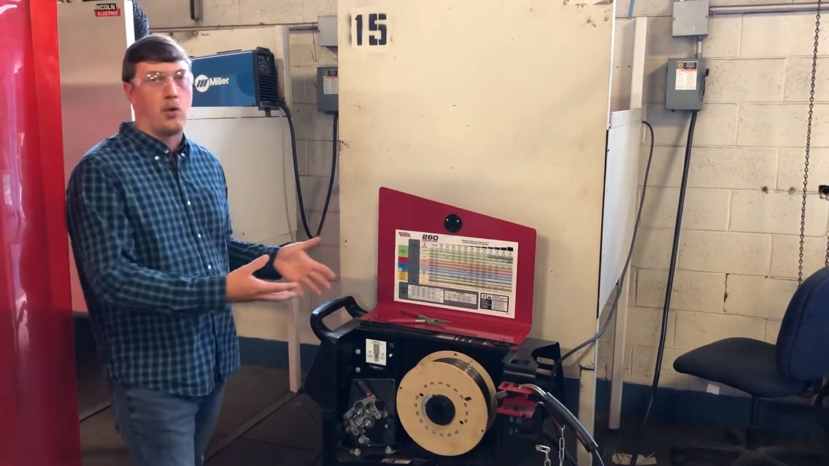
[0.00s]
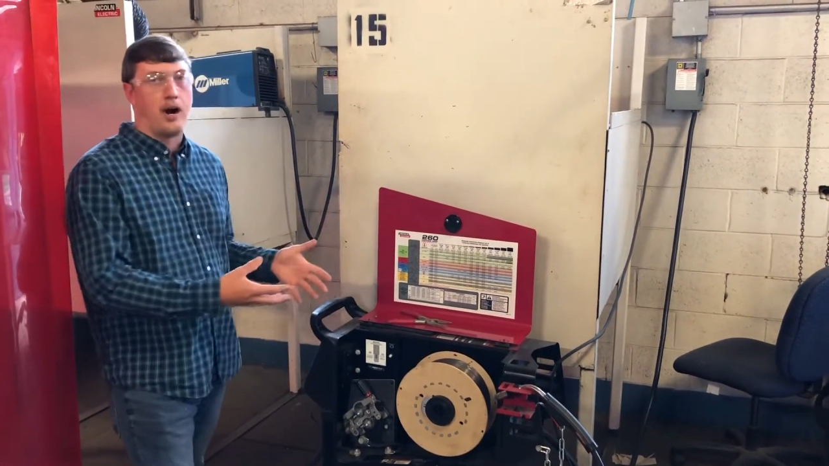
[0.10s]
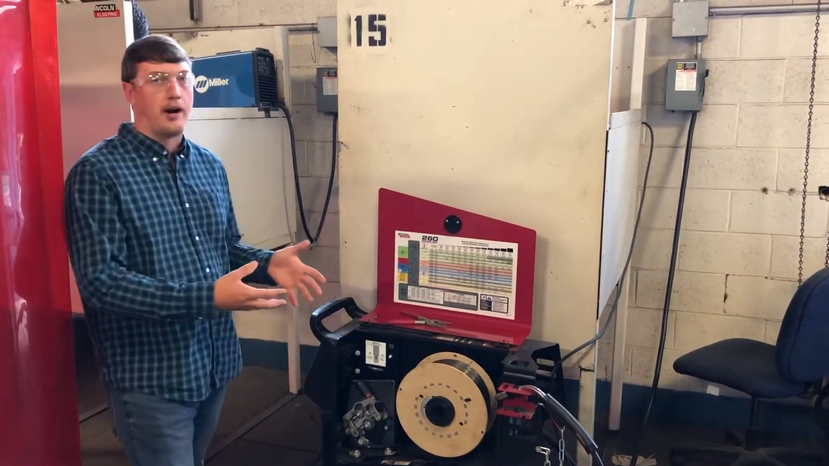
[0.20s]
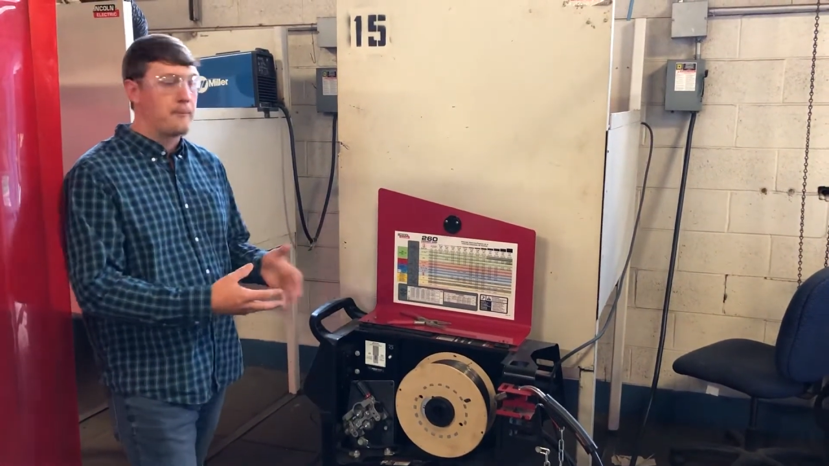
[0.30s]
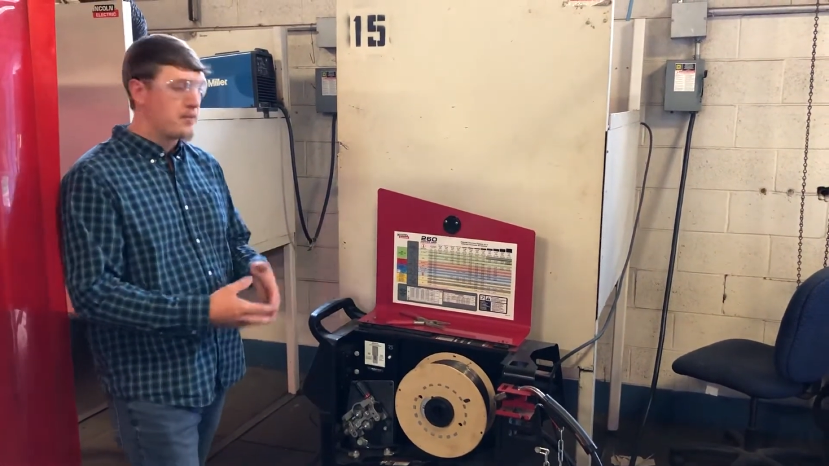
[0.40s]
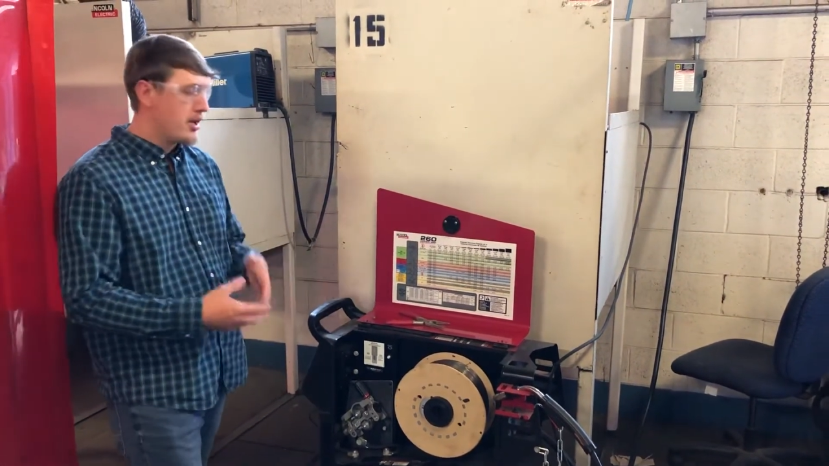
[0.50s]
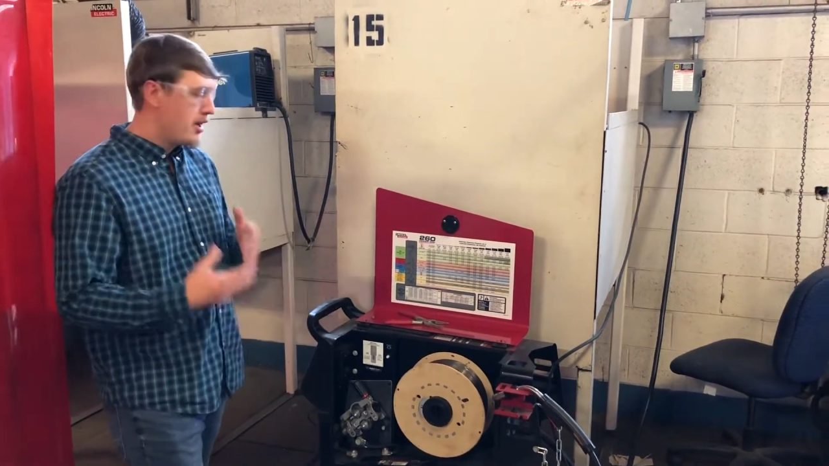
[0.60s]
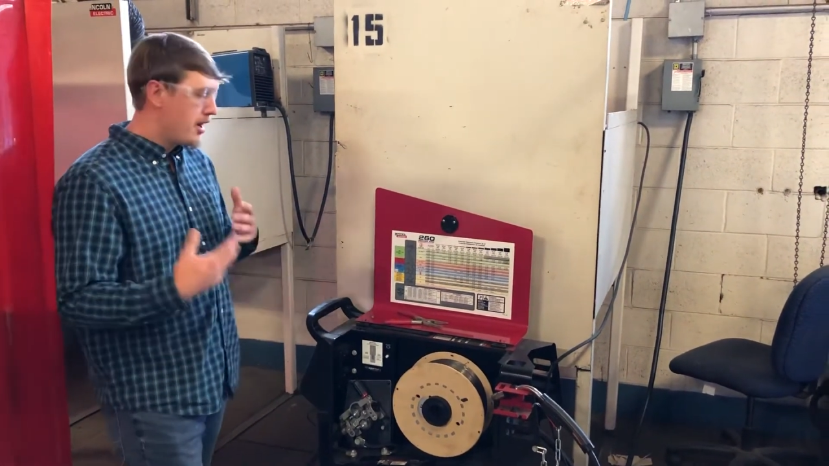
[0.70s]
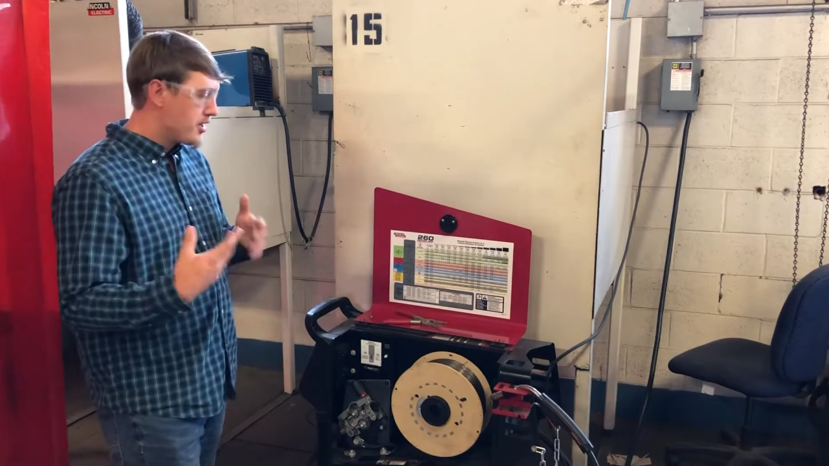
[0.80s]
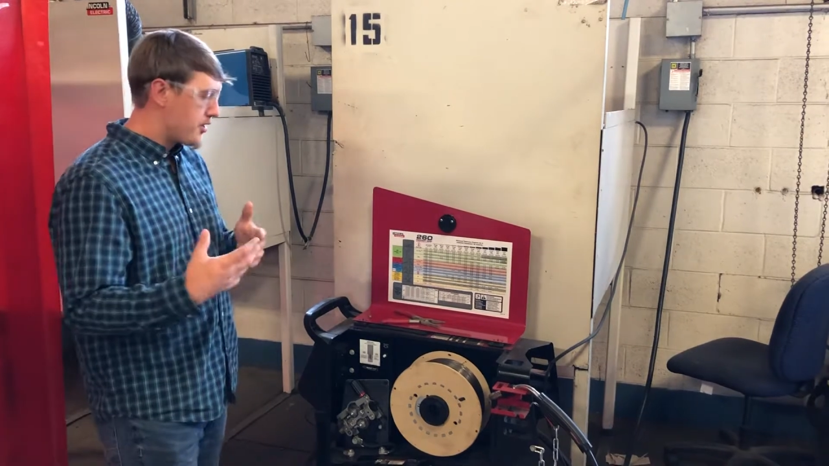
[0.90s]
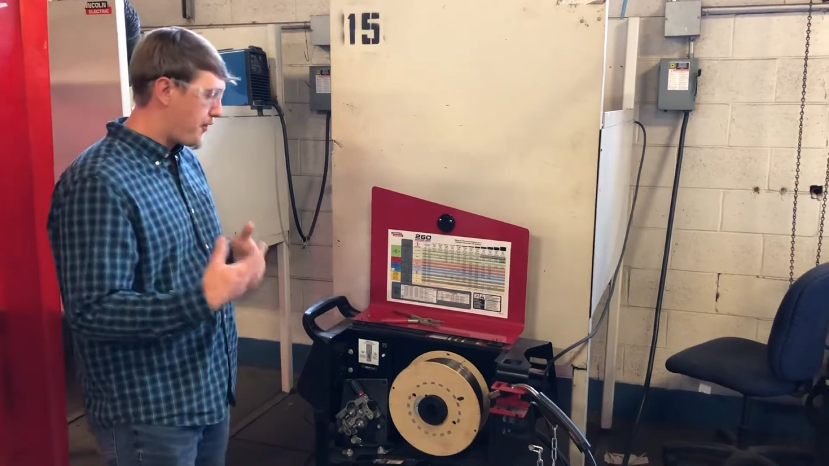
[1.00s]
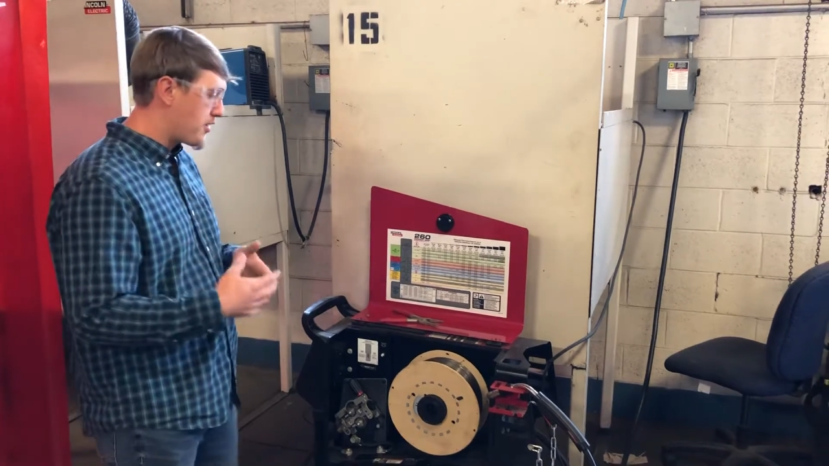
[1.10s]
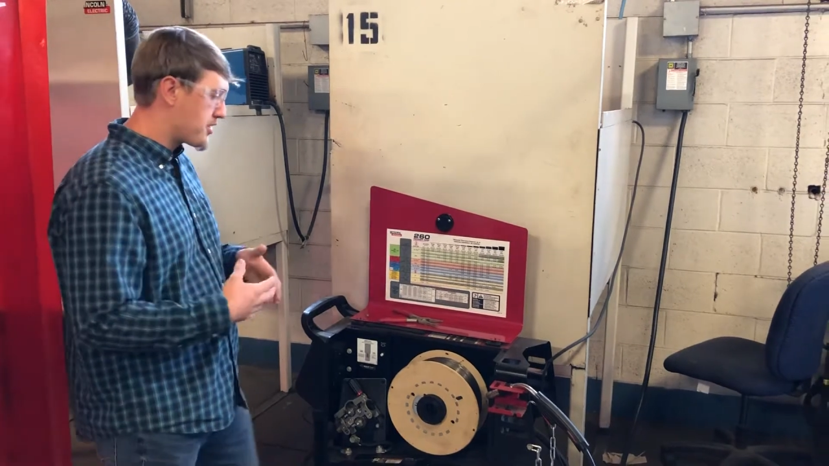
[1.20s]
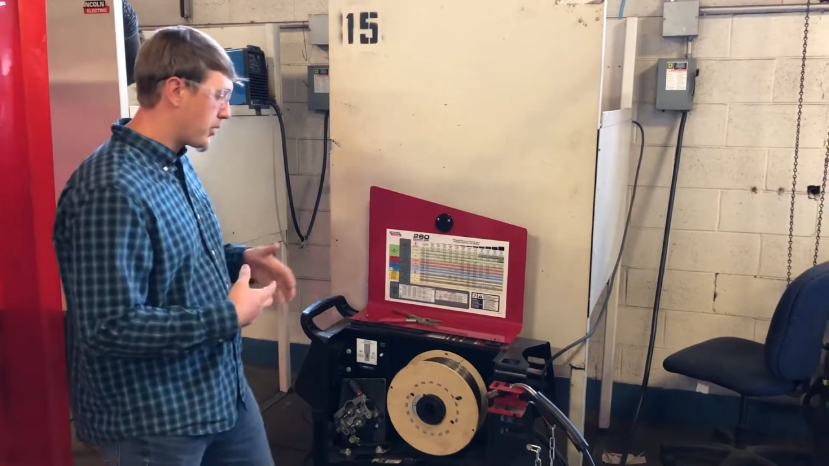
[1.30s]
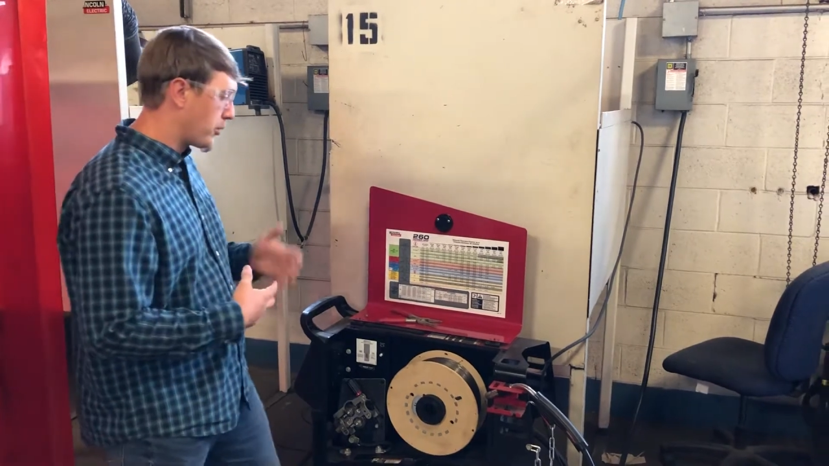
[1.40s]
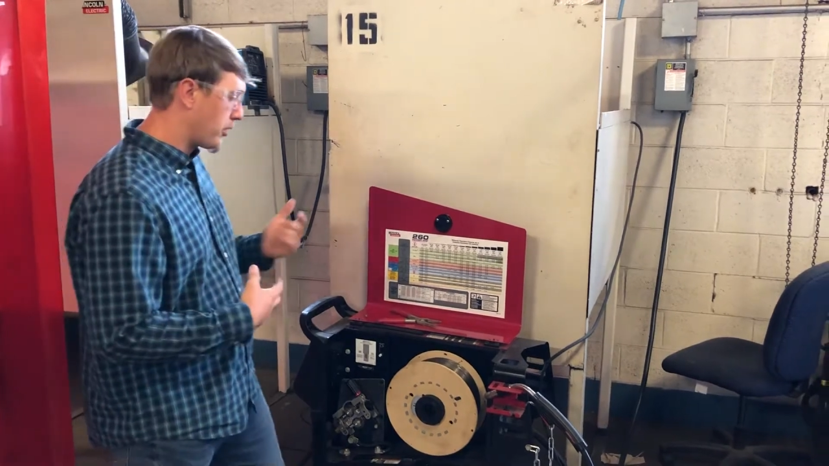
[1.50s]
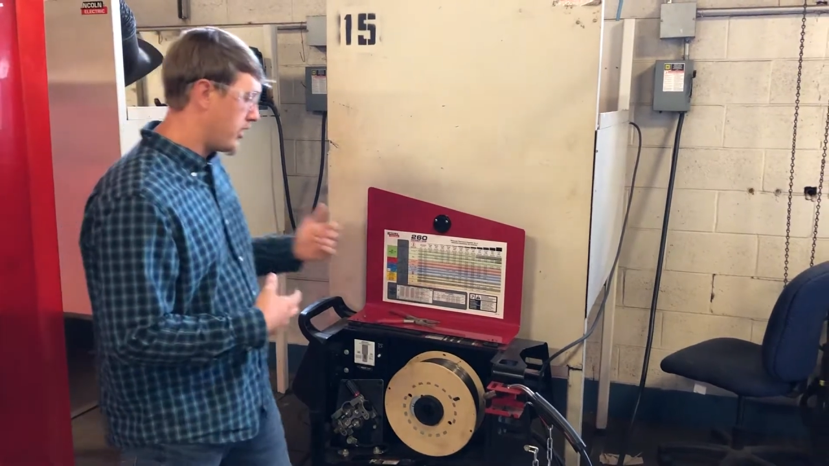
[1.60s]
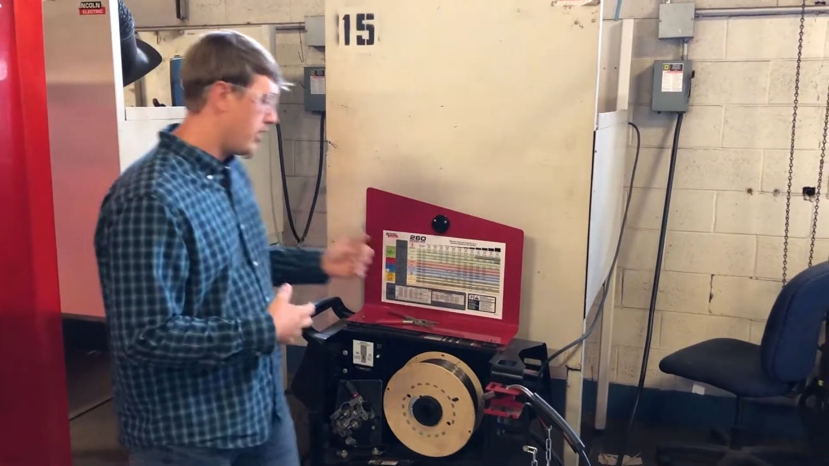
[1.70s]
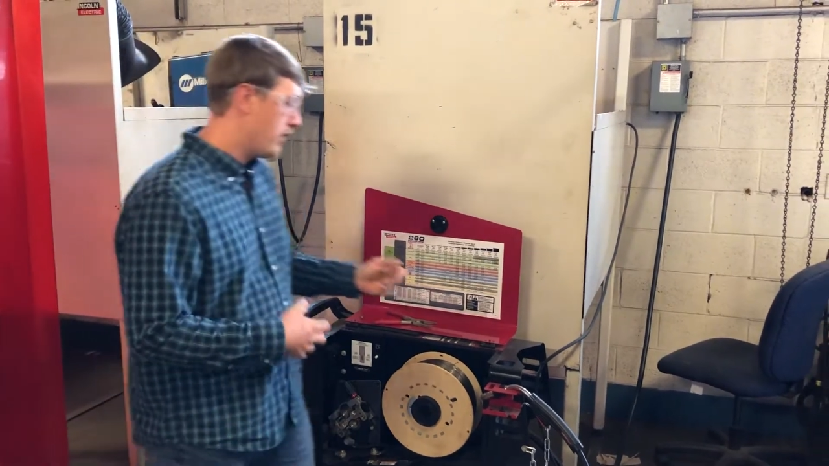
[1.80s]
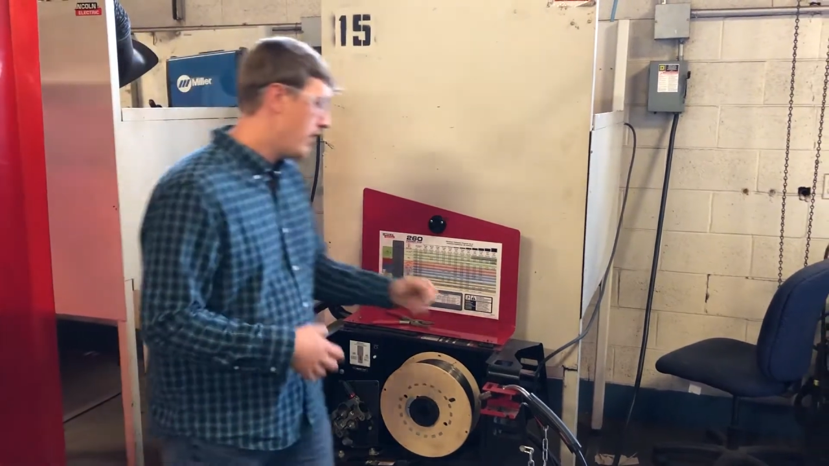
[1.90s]
wire. So first thing we're
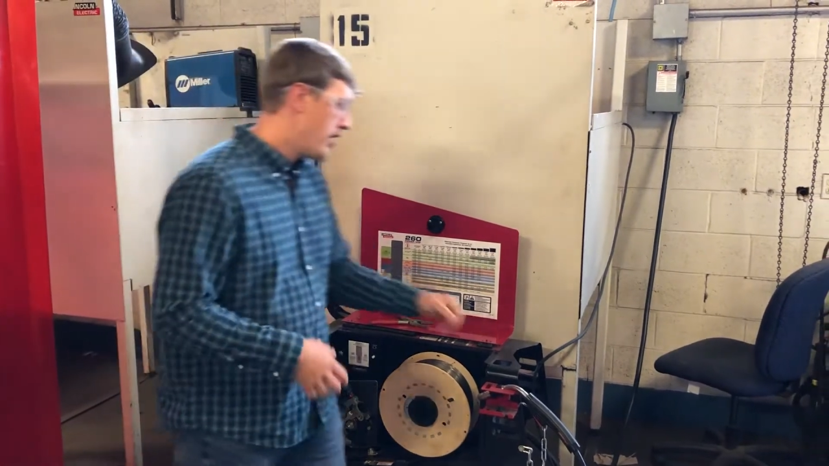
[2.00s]
going to do